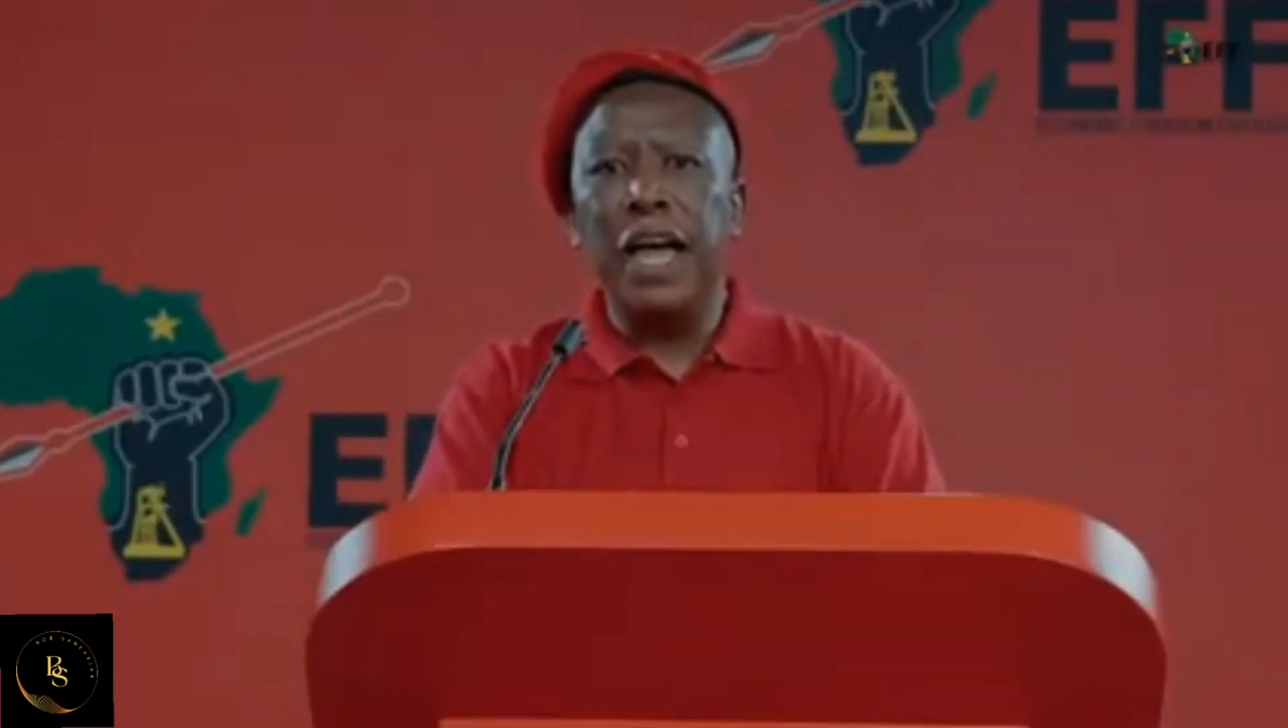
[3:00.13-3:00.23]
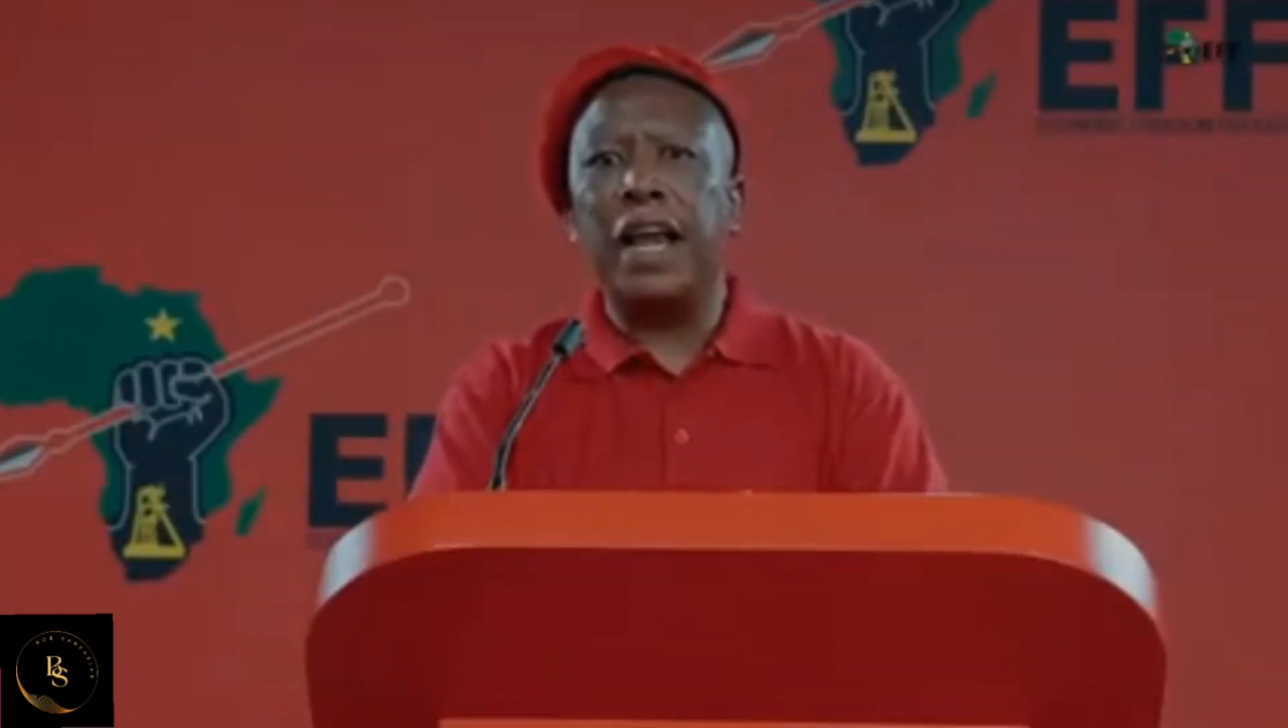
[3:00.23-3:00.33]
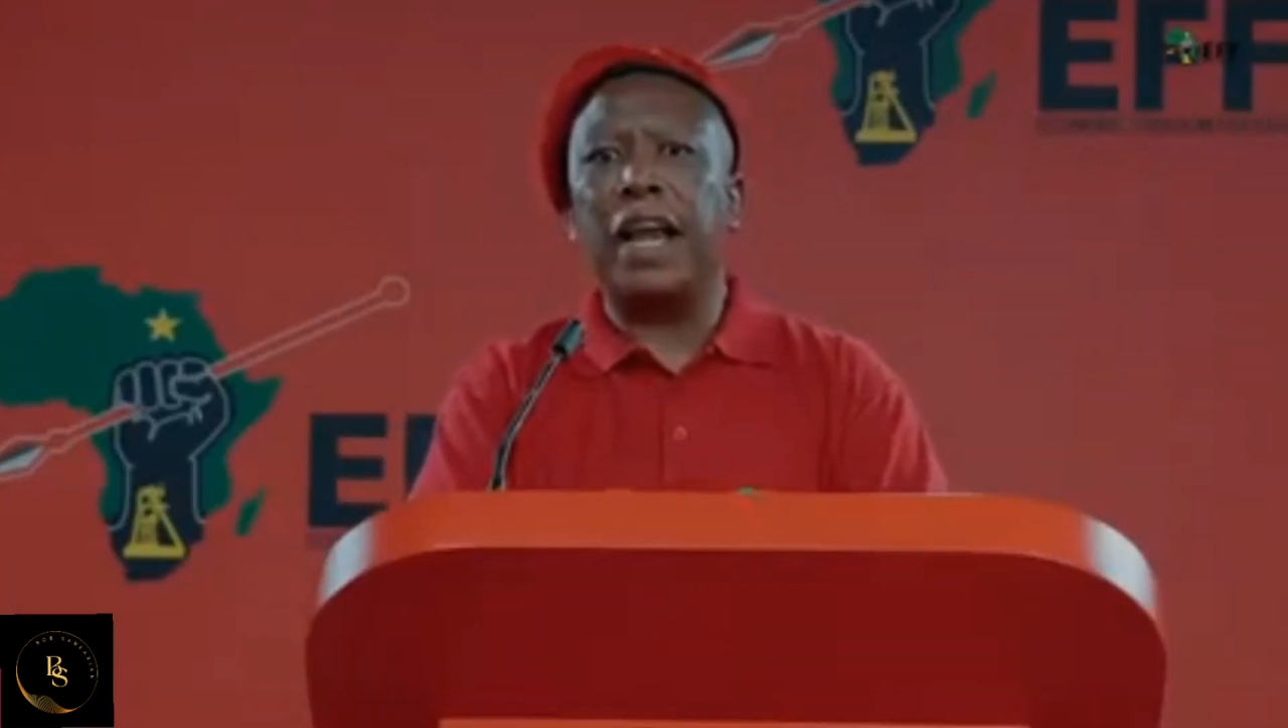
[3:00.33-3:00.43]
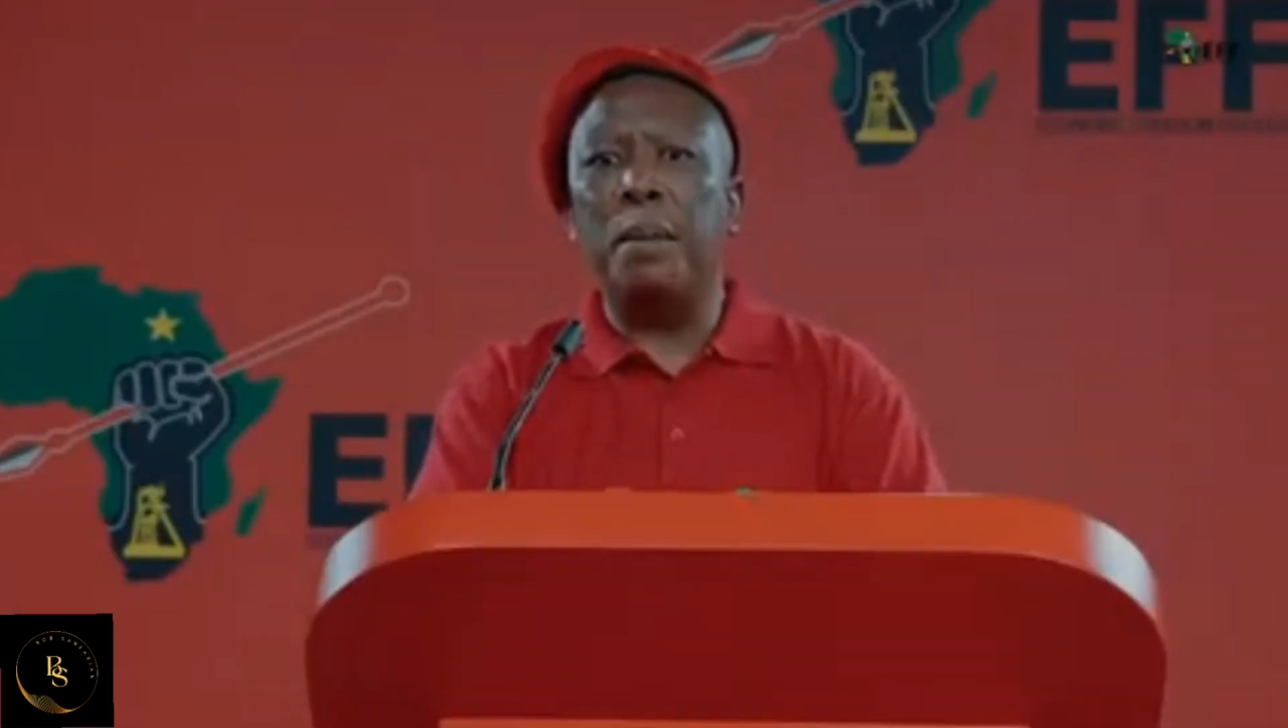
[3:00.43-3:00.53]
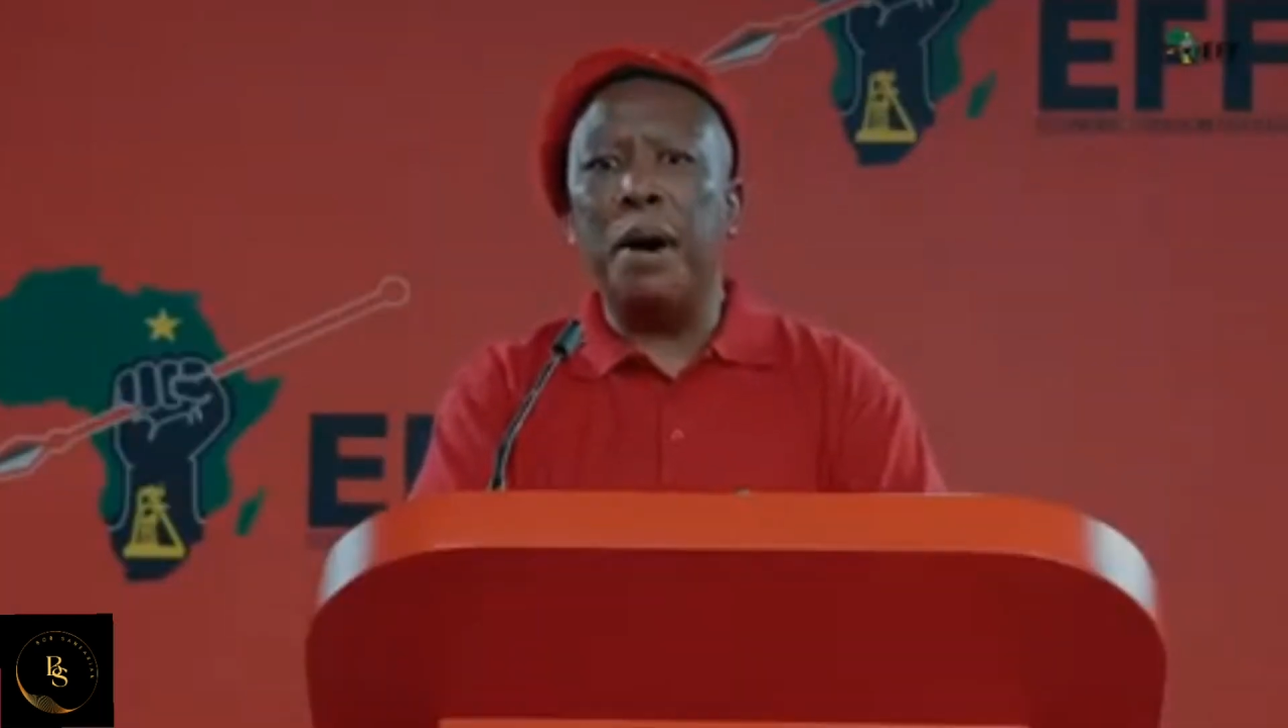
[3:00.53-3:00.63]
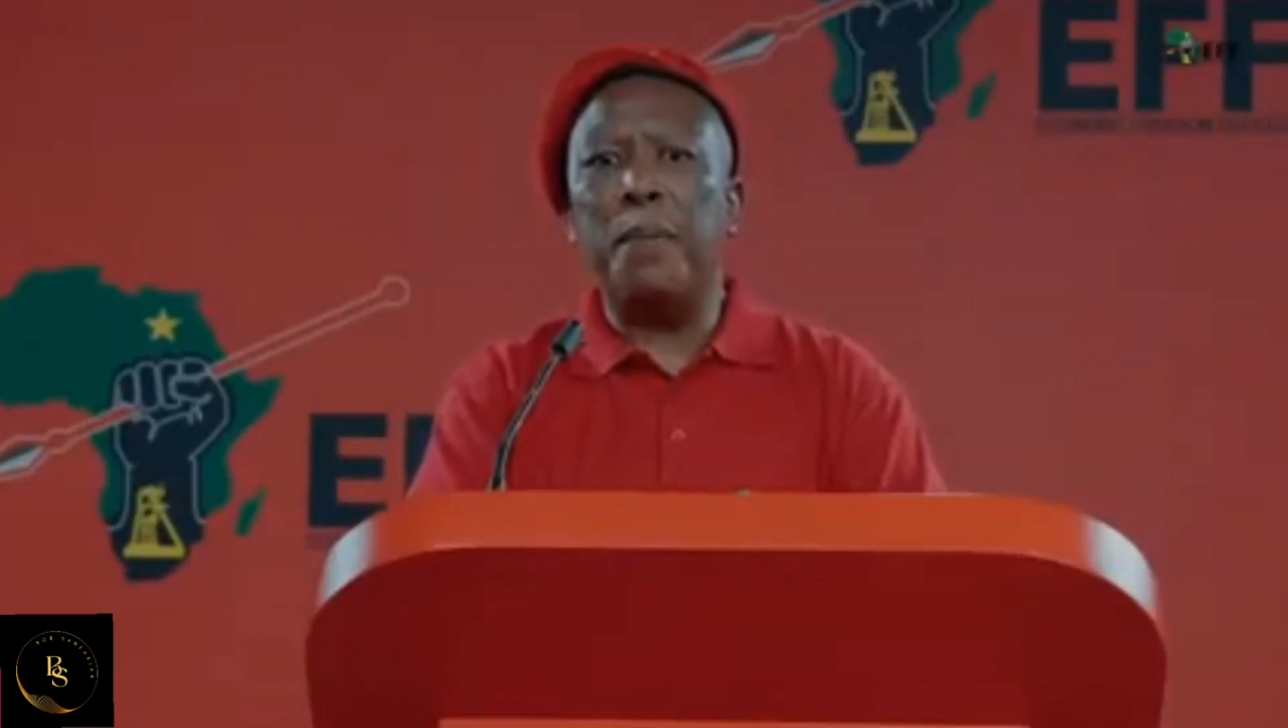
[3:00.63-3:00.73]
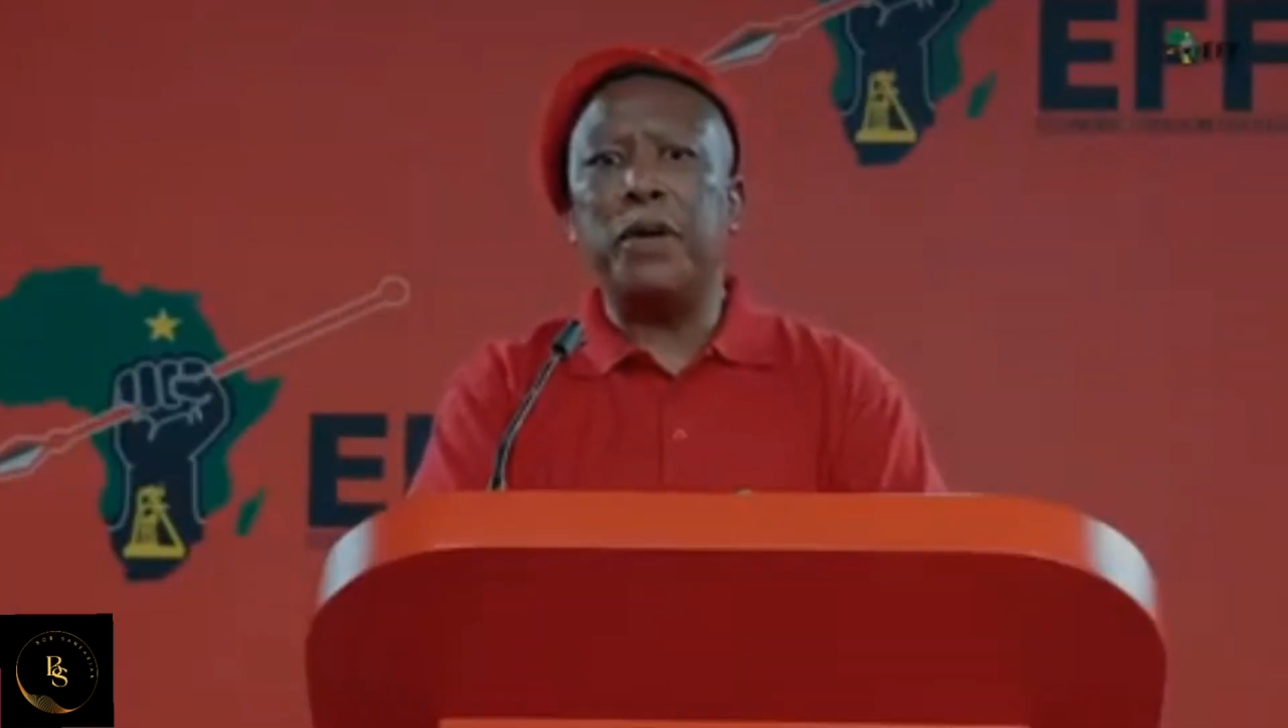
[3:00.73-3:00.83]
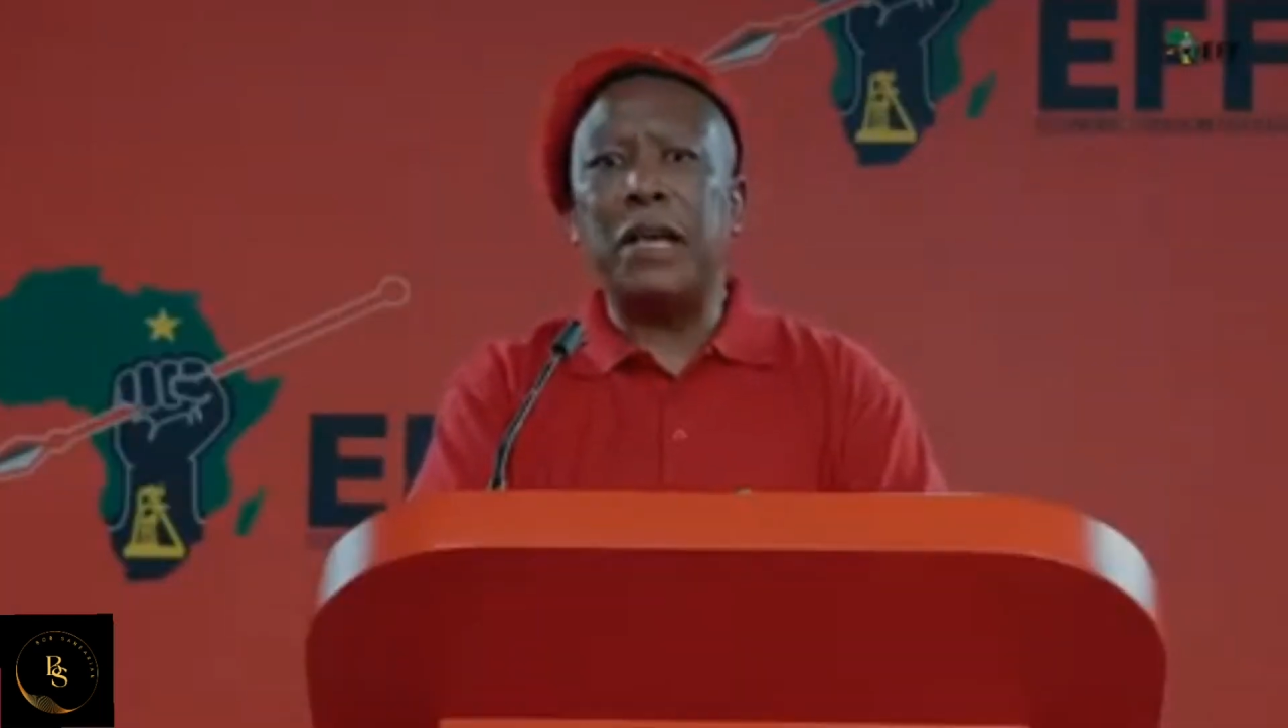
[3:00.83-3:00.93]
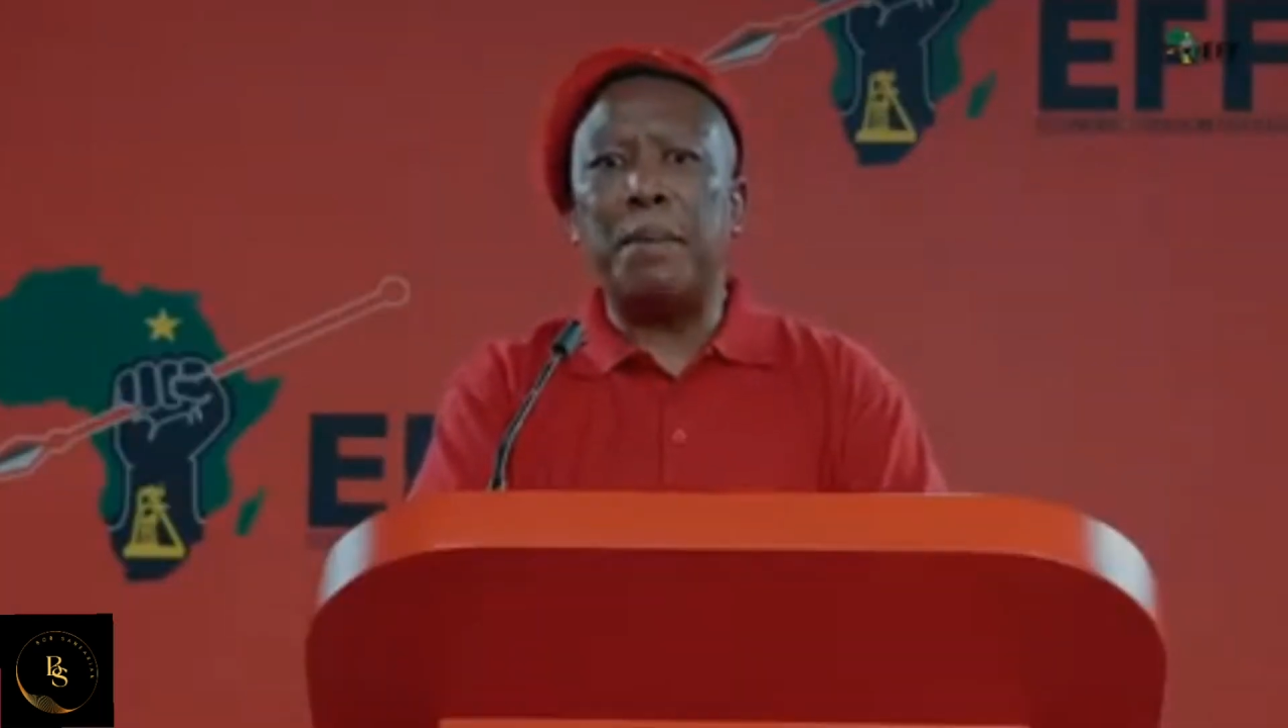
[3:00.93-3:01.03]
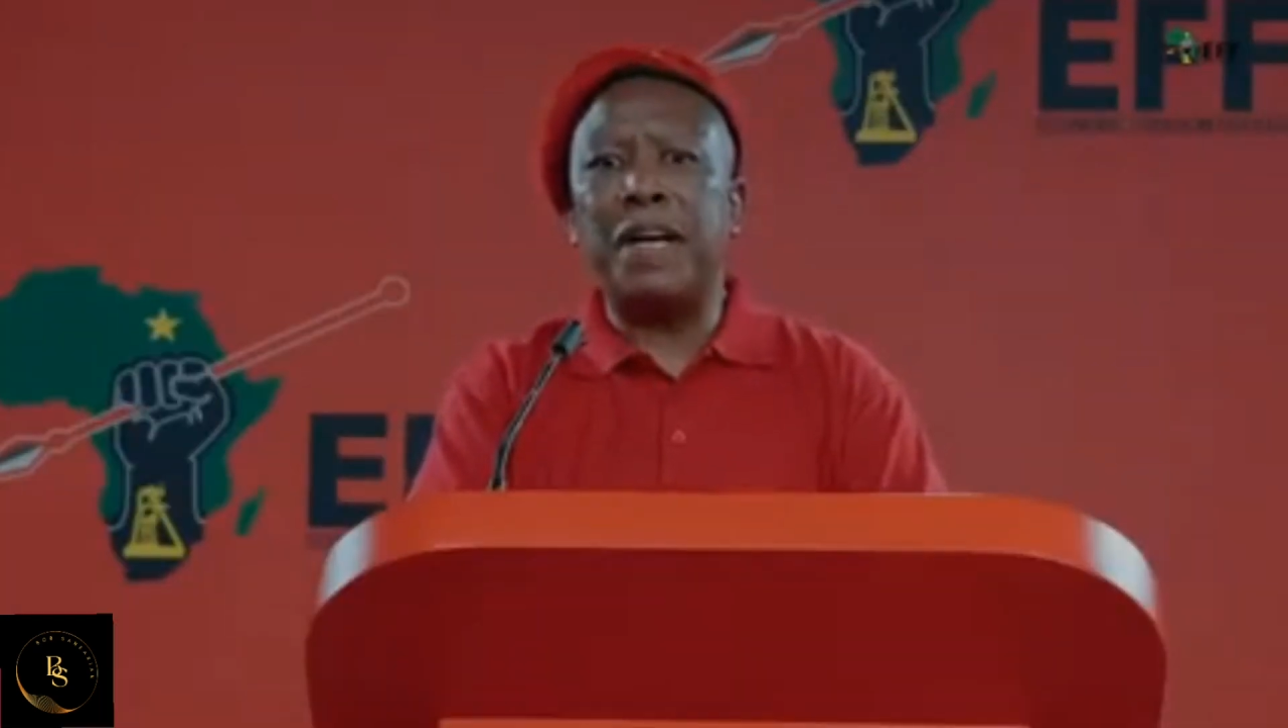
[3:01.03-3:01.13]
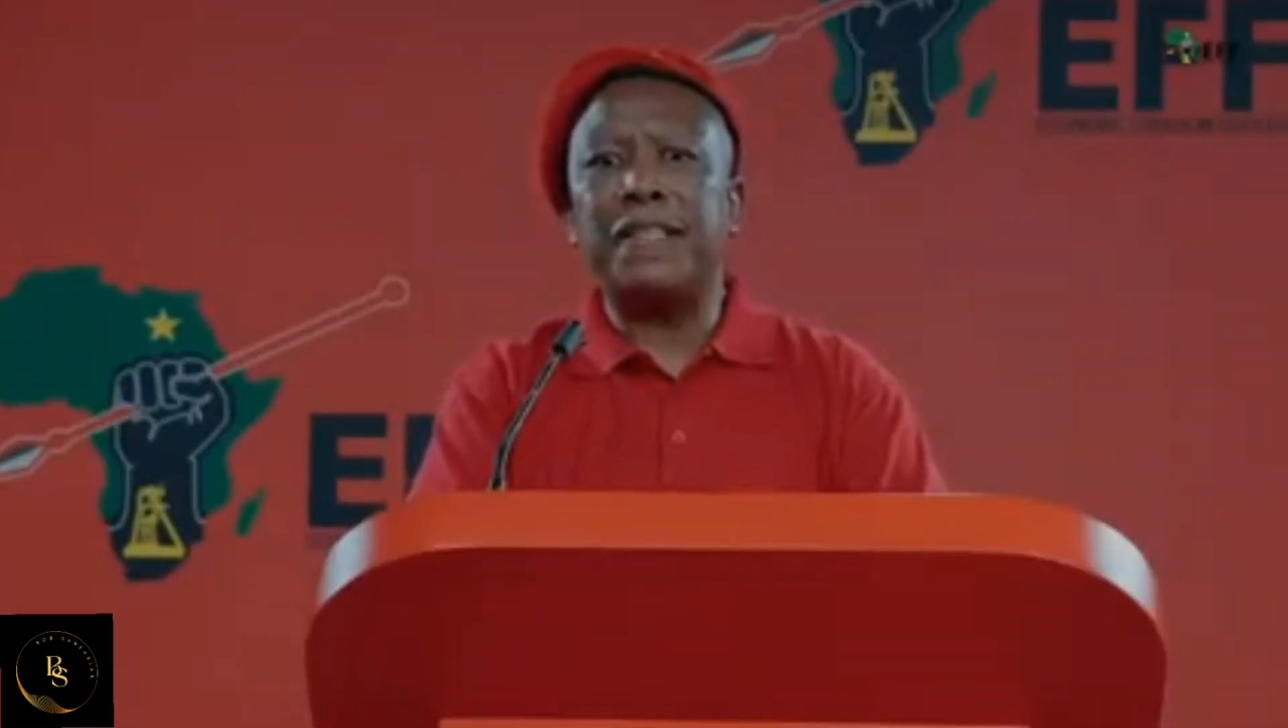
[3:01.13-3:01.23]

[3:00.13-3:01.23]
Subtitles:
Ramaphosa must